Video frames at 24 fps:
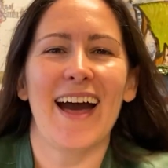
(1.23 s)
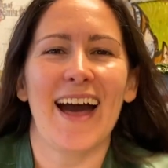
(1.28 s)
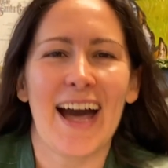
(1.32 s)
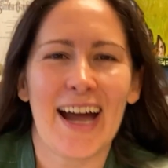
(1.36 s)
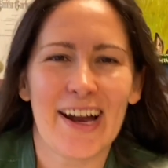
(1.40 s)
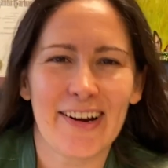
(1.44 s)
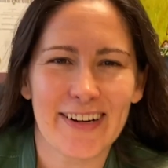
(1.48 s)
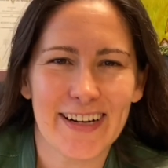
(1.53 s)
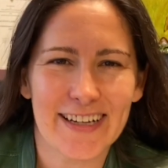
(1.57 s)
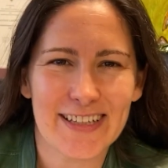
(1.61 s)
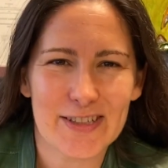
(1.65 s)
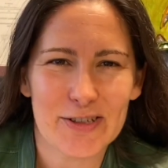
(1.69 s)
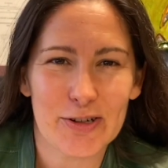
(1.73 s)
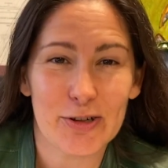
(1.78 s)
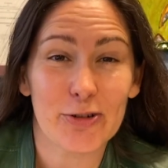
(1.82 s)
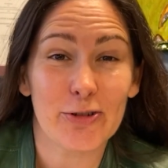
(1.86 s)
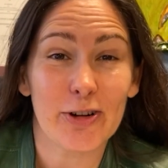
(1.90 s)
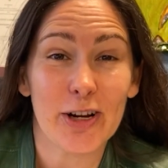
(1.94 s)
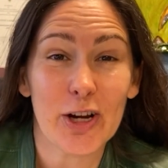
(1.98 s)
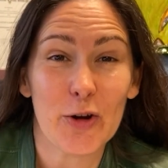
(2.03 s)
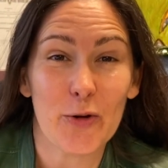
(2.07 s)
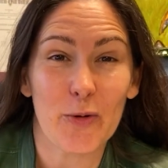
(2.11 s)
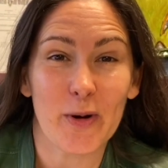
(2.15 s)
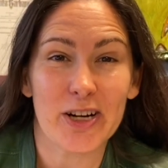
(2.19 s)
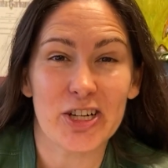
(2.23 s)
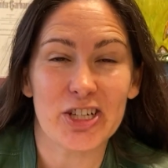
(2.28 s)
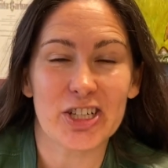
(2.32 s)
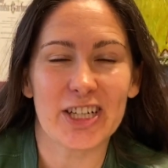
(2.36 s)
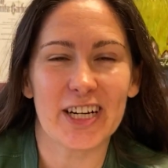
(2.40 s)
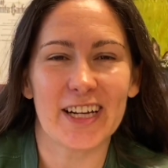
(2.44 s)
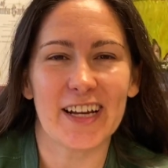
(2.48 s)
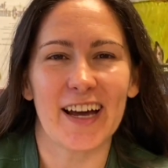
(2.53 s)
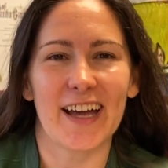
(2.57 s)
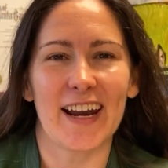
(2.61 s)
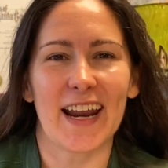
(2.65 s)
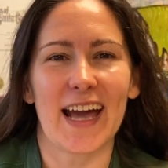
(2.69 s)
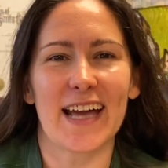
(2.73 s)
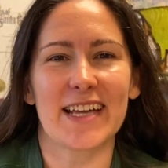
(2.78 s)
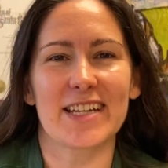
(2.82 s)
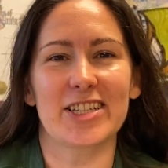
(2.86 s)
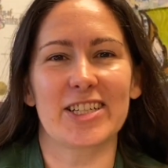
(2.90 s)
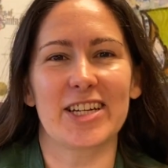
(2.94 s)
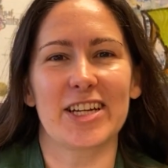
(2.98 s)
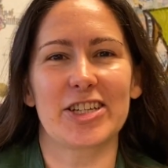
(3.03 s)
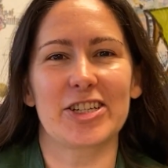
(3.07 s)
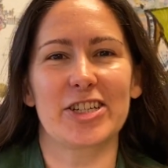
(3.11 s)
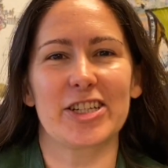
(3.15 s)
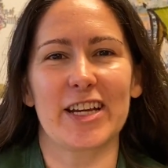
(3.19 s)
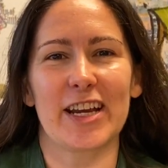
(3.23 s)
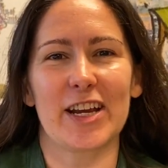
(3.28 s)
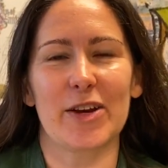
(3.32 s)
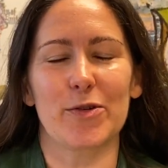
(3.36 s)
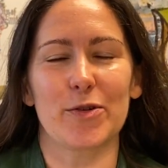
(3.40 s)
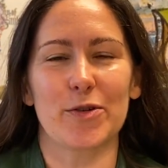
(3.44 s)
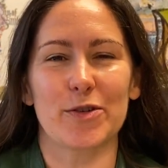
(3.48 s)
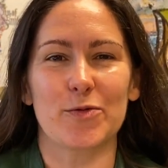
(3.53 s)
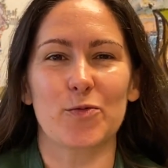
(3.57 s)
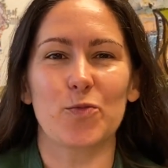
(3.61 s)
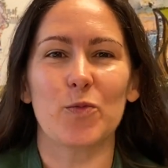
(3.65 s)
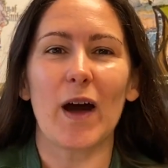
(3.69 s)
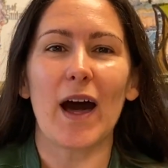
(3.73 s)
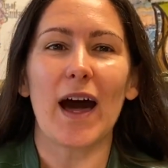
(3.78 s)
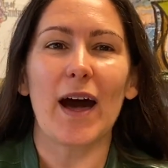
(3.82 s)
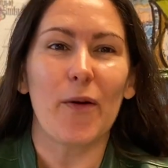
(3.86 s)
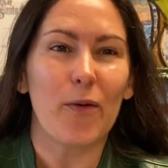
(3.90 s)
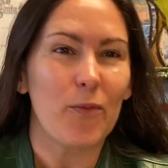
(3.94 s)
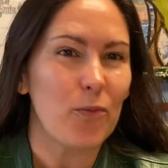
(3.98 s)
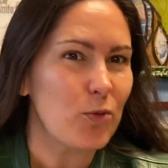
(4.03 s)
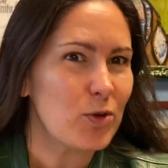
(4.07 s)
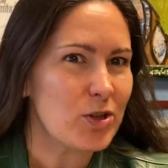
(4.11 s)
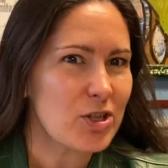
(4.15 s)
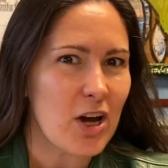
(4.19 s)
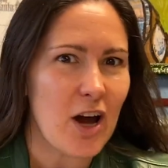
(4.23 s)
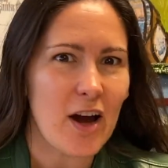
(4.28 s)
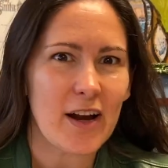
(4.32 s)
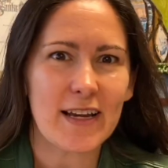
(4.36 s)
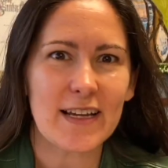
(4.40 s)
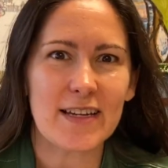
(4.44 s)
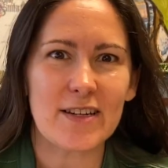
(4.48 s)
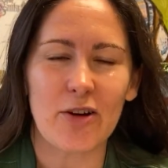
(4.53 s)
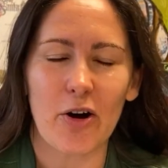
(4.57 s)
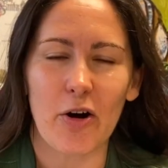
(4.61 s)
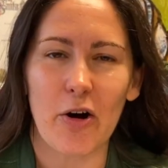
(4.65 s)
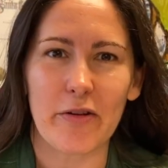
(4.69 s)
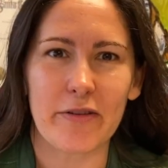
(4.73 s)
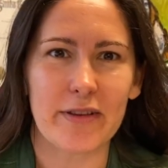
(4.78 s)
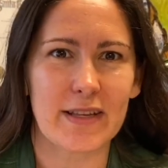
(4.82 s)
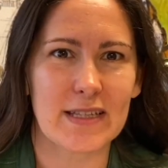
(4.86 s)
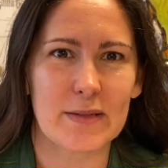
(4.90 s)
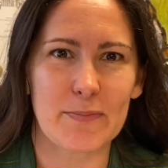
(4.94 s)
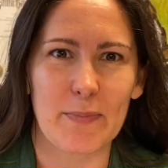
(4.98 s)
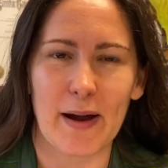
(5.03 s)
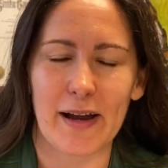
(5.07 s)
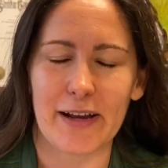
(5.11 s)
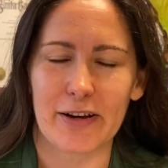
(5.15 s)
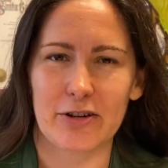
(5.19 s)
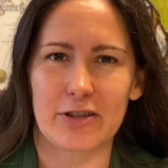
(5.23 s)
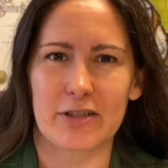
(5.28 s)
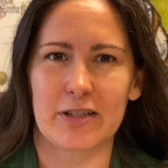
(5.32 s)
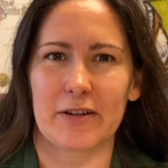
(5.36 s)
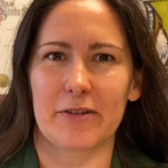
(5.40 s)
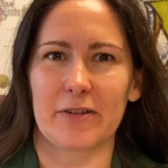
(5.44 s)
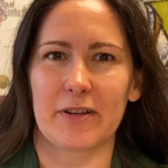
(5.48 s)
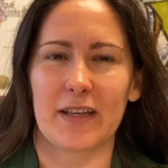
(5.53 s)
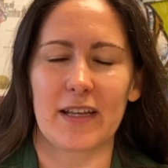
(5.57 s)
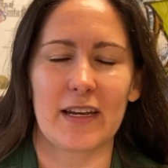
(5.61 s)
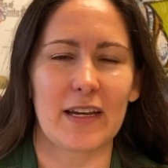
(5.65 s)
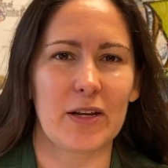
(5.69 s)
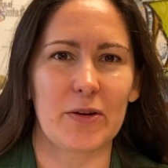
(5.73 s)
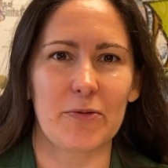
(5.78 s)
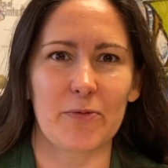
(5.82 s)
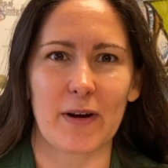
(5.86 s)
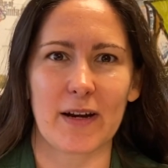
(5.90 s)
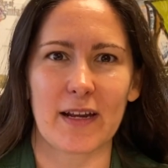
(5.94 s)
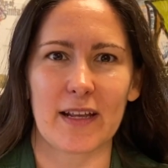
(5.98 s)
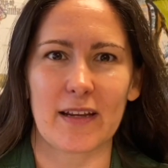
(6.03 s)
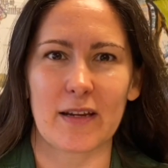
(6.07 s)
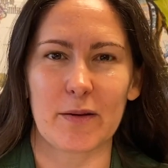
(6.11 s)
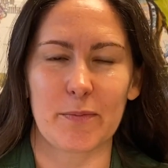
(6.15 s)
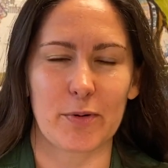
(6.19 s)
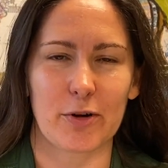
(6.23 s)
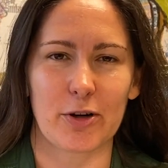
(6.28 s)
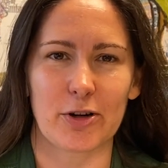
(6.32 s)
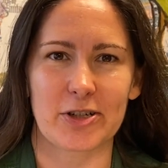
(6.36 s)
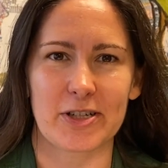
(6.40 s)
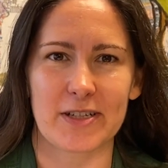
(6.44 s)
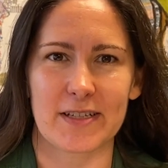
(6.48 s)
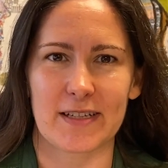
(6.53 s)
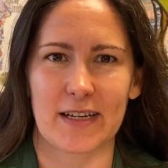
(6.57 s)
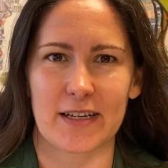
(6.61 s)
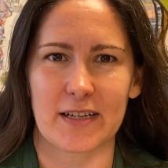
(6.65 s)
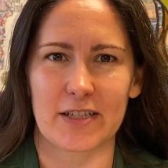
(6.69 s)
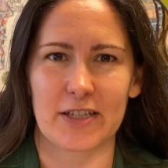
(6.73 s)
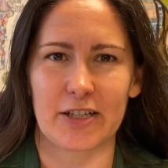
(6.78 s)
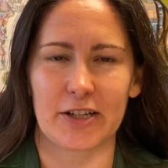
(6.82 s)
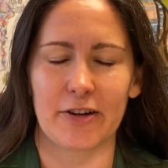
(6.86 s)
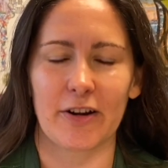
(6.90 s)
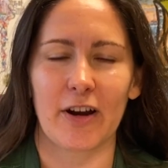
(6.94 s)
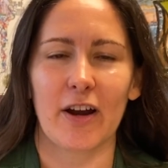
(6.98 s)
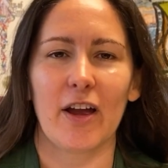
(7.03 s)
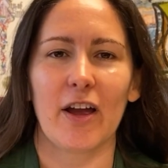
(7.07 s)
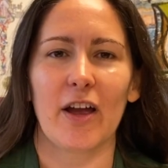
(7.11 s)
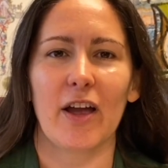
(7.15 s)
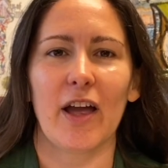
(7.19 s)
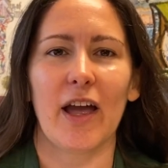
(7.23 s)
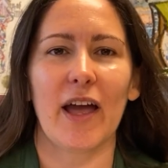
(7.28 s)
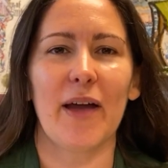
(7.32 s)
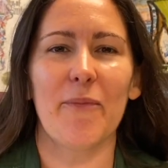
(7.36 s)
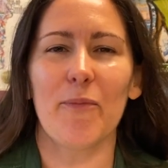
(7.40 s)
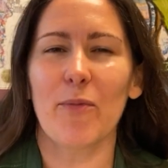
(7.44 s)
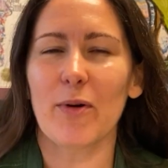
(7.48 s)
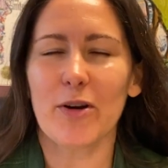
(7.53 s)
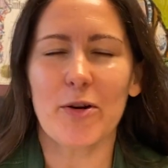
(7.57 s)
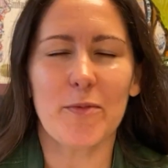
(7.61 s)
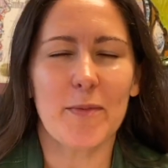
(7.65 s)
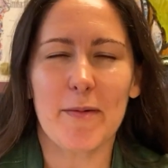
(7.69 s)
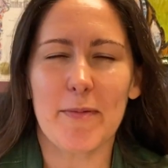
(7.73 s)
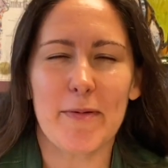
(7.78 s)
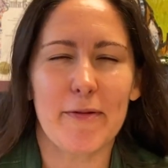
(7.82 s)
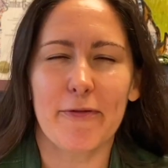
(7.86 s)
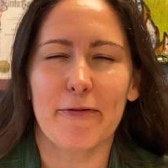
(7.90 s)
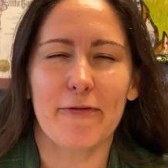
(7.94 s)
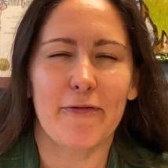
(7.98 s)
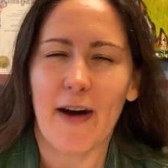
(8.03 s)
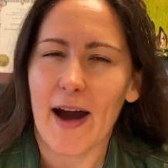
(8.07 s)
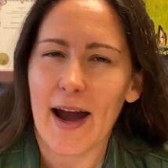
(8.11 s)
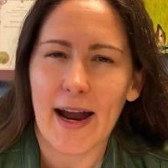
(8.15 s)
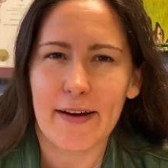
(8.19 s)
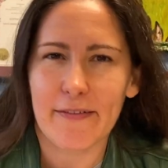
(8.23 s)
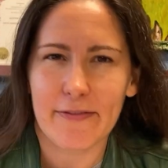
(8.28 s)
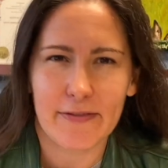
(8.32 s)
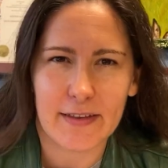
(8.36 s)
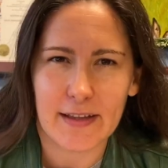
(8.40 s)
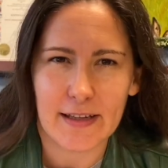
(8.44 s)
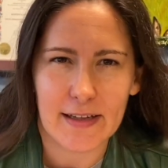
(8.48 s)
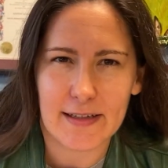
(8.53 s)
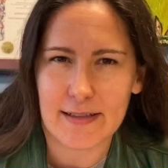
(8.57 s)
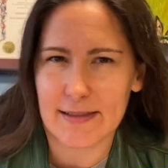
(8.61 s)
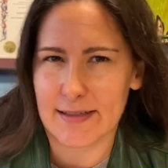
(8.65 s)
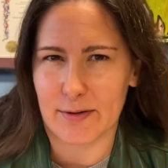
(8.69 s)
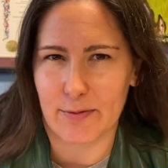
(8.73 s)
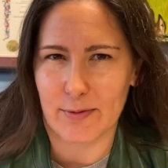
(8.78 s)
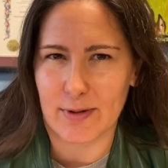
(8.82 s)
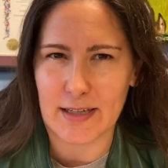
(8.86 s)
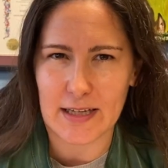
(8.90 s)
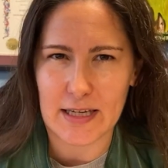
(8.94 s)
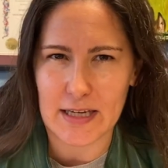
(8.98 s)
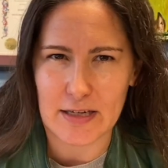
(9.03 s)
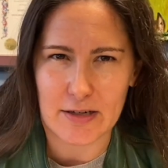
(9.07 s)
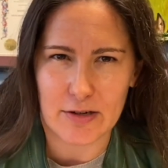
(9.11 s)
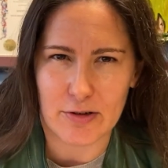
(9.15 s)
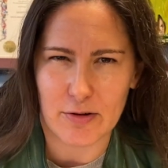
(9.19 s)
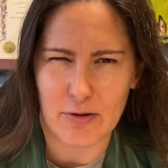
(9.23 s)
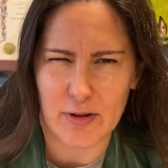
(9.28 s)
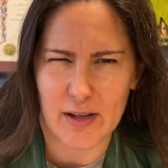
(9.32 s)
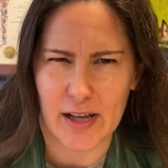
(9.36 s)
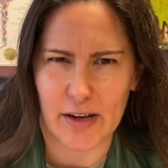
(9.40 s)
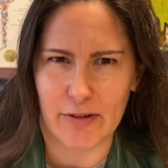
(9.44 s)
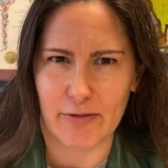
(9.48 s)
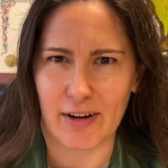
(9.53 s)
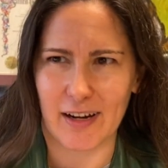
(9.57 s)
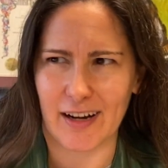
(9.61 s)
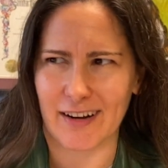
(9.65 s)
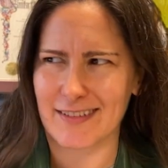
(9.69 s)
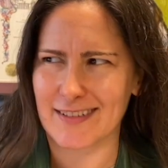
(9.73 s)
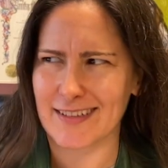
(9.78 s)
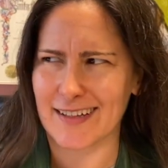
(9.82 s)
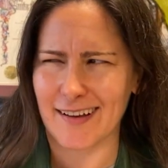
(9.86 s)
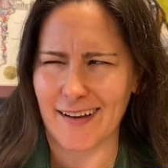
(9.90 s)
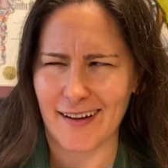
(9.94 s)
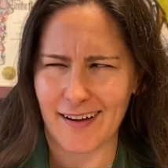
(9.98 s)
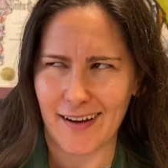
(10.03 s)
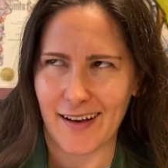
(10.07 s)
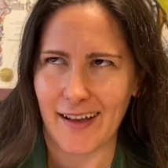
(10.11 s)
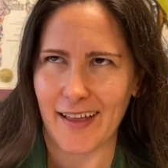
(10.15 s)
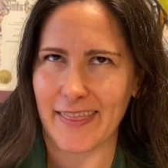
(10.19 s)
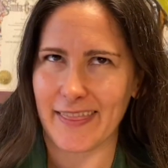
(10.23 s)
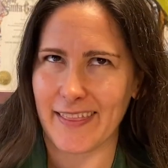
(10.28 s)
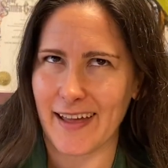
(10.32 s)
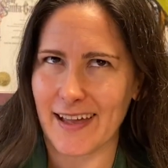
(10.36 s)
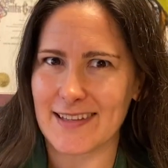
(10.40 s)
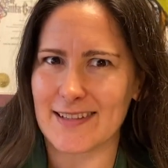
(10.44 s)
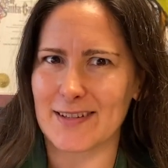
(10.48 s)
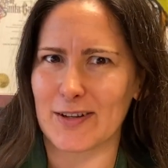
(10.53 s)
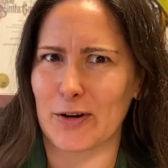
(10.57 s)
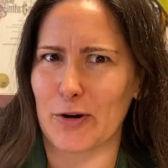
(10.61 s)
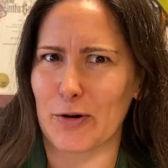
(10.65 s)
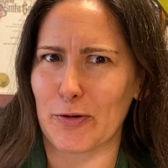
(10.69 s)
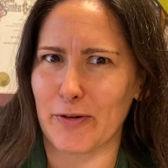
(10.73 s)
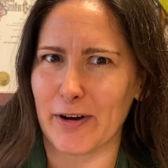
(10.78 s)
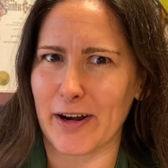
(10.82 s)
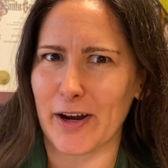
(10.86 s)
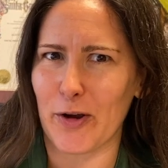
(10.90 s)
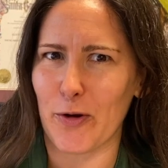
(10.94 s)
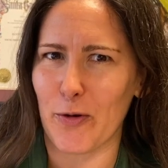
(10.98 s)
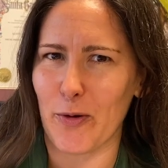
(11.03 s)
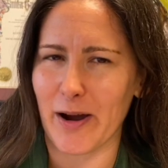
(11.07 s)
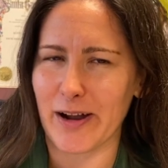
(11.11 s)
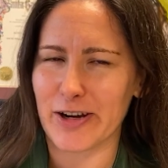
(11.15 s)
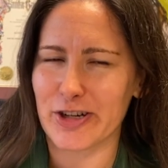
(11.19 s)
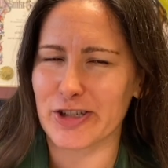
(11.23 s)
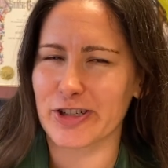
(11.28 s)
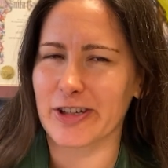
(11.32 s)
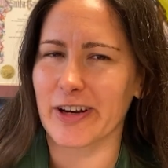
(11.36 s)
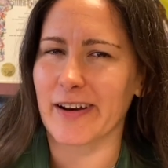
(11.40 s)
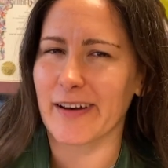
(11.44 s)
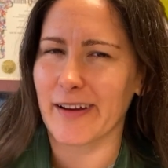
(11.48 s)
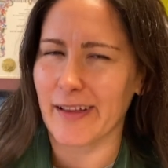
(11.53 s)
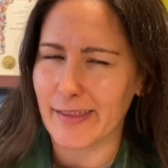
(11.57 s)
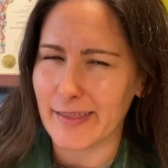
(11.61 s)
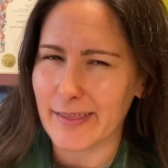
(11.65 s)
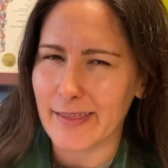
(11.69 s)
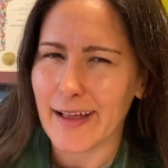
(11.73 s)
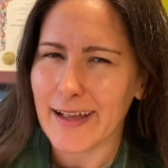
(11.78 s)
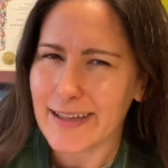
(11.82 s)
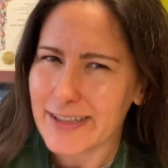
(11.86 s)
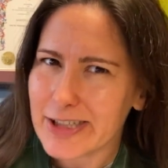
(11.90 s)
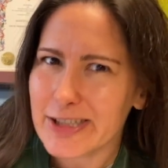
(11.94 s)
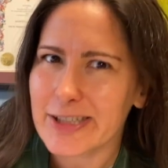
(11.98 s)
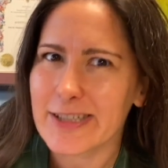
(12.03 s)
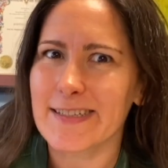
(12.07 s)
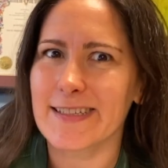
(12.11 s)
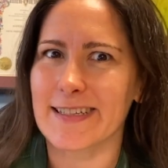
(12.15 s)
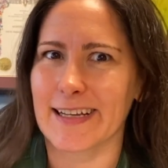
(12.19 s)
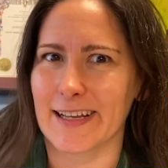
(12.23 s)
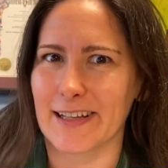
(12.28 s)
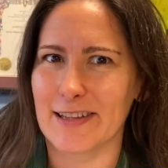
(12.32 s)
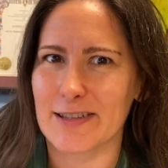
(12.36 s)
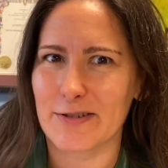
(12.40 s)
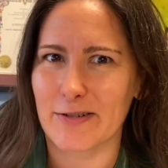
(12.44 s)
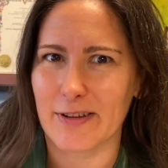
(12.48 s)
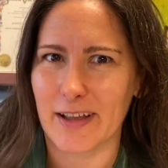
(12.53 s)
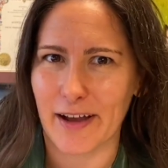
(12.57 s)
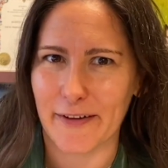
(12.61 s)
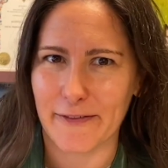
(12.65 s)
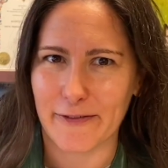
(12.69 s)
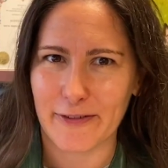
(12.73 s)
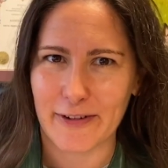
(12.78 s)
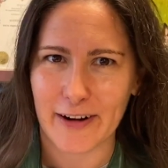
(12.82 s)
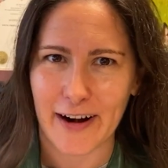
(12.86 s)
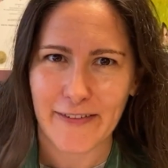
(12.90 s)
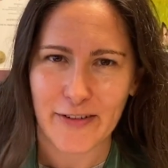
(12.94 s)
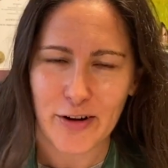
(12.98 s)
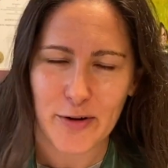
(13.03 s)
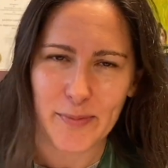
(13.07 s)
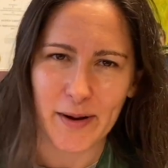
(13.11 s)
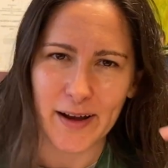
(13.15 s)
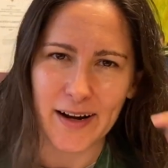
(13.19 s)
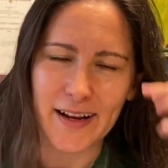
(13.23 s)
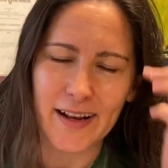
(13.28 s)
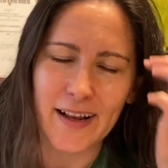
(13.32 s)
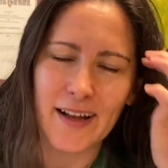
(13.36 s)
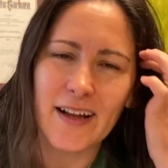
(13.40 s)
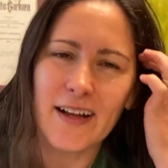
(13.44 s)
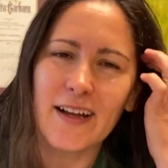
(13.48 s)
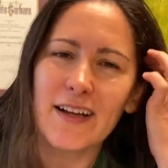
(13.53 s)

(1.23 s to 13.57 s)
All right, so a great question I got asked yesterday was, we're talking to all these buyers that are getting ready to purchase next year, and what are maybe 5 things that we need to do to get ready? I was like, that's a great question. Let's just answer that for everybody.